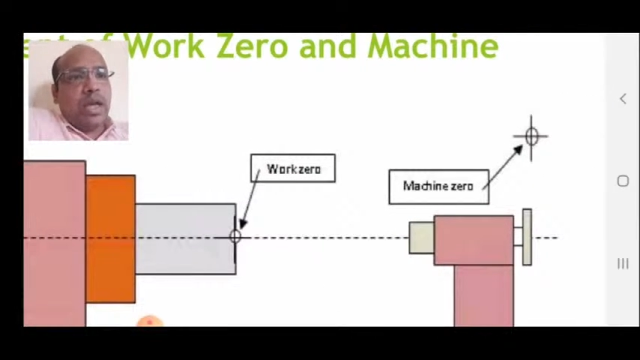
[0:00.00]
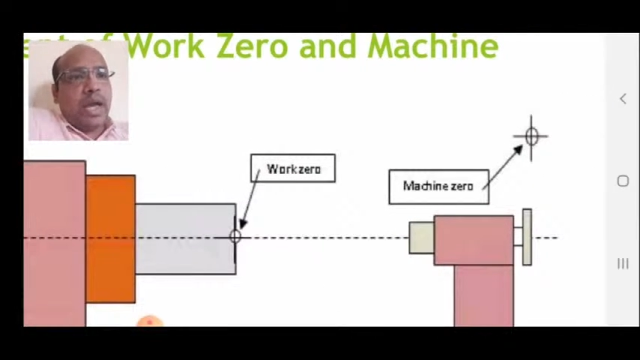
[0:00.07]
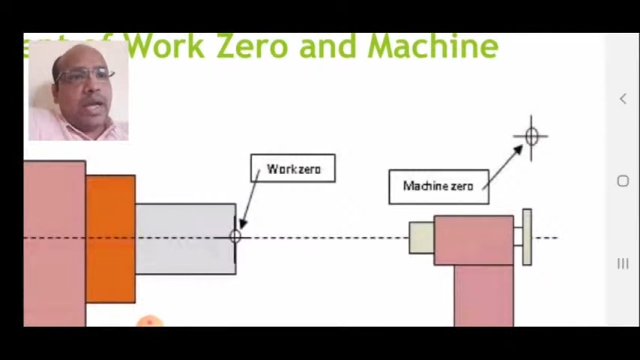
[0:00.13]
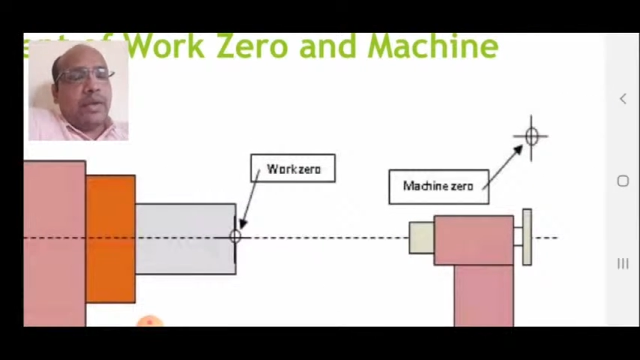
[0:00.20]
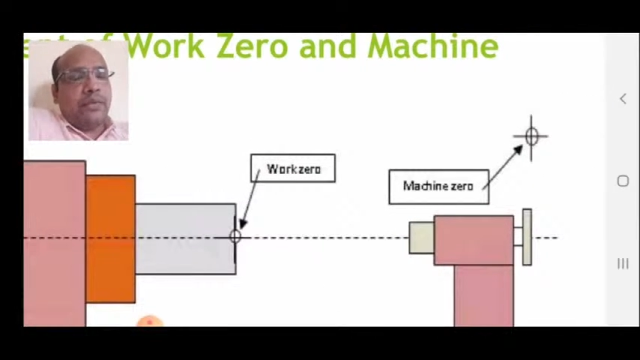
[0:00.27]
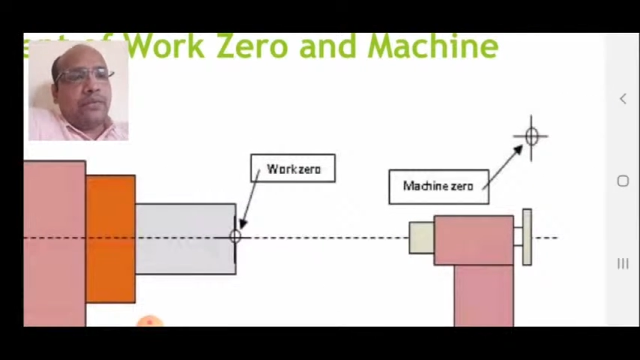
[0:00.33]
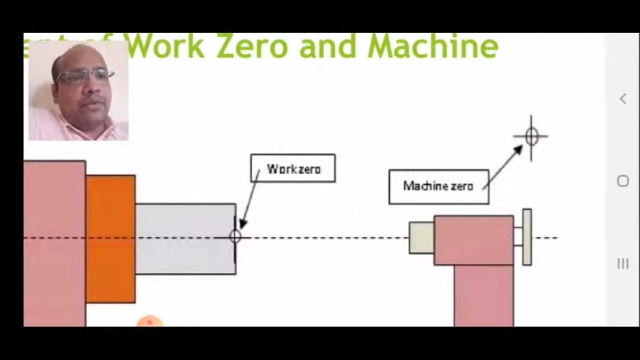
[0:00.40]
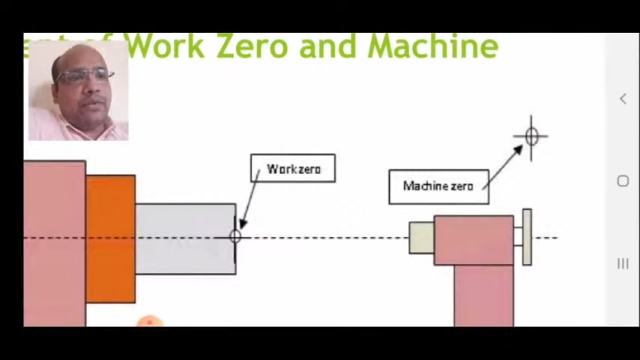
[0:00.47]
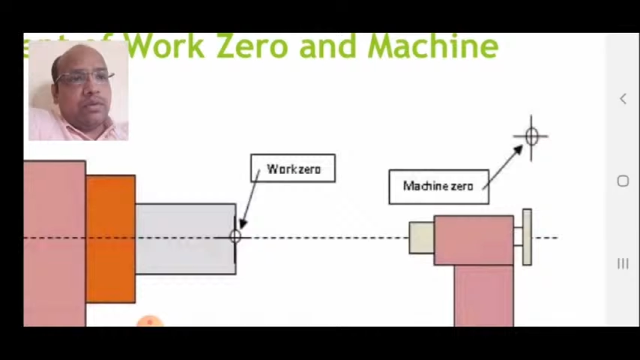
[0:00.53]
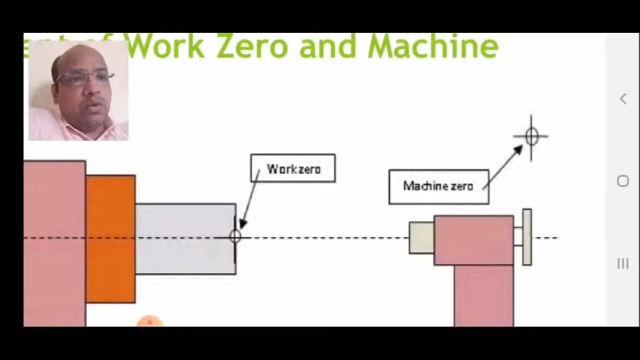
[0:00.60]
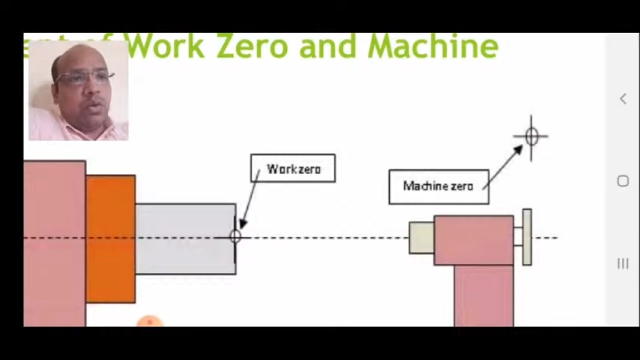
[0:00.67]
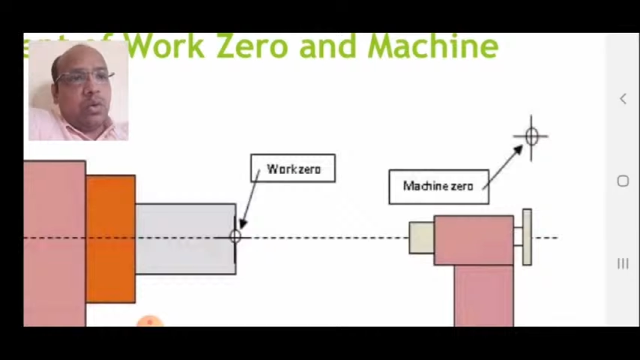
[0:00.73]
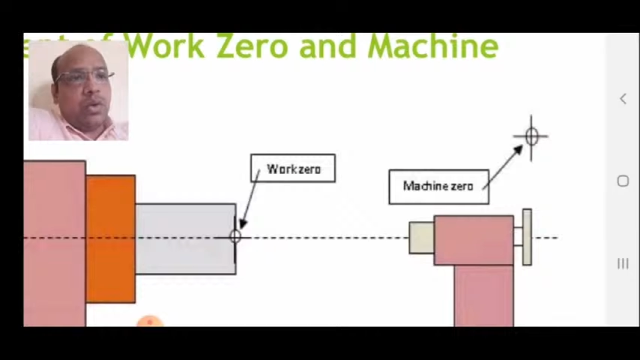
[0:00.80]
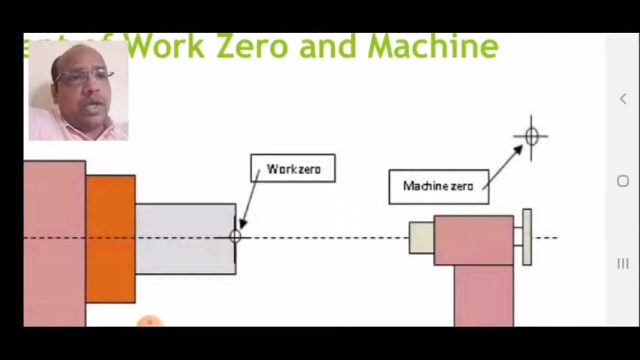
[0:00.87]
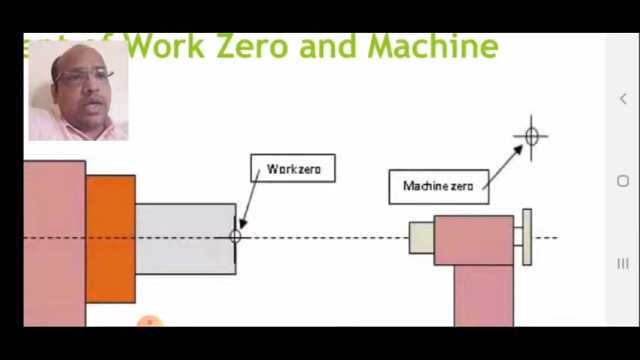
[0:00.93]
at a
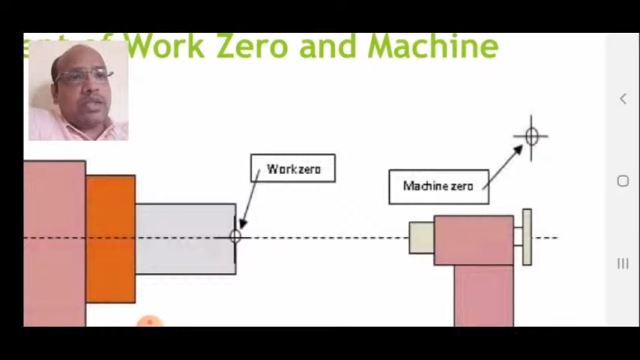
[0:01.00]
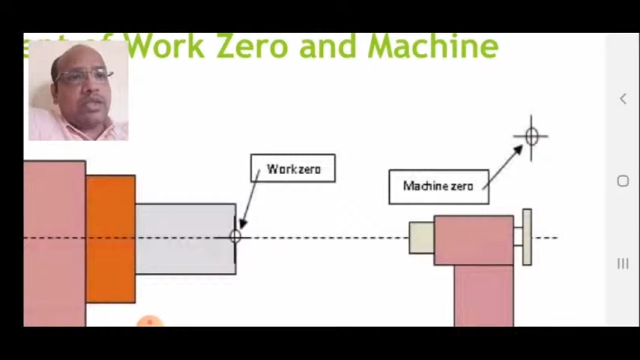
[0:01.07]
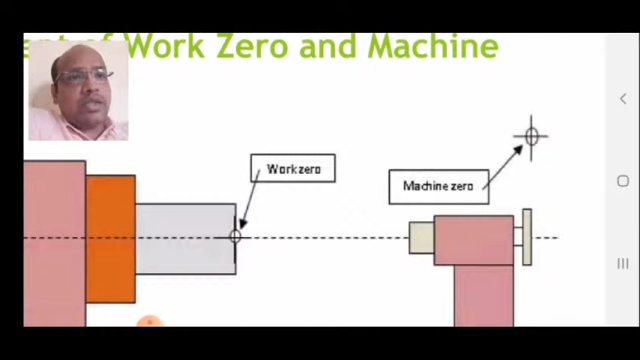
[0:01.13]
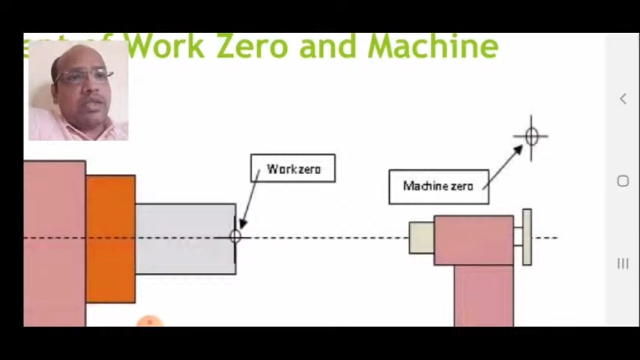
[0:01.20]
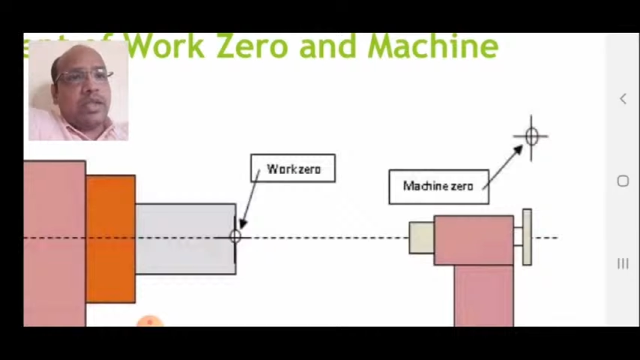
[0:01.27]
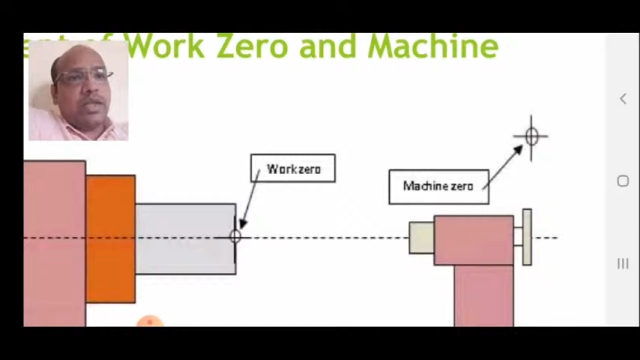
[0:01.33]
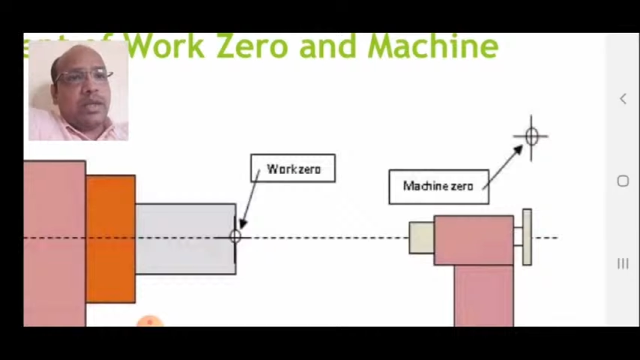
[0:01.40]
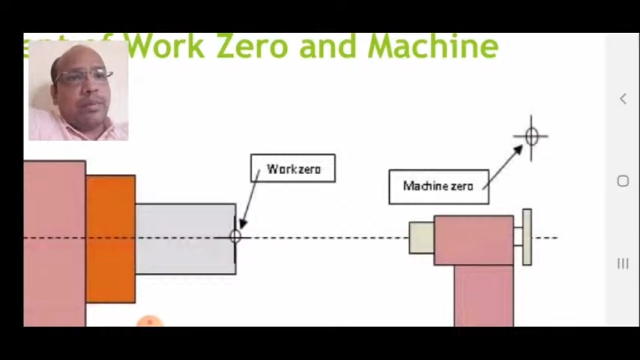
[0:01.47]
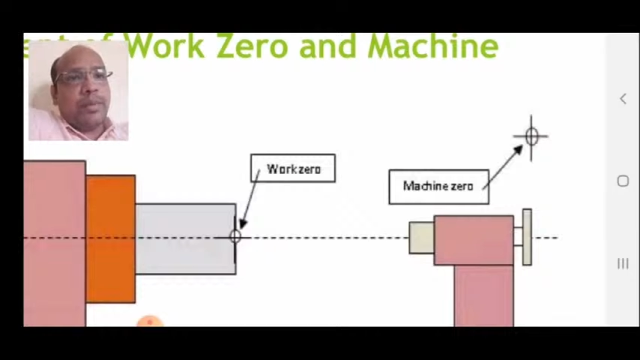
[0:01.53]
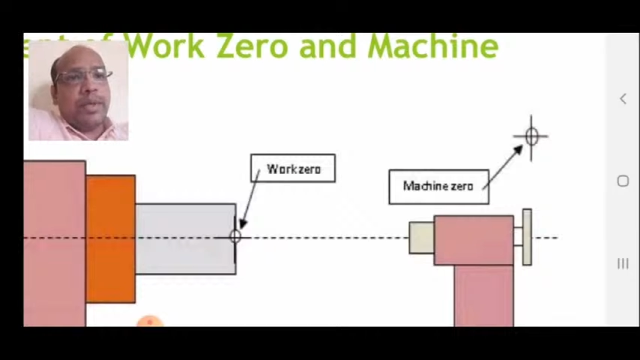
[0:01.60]
location here,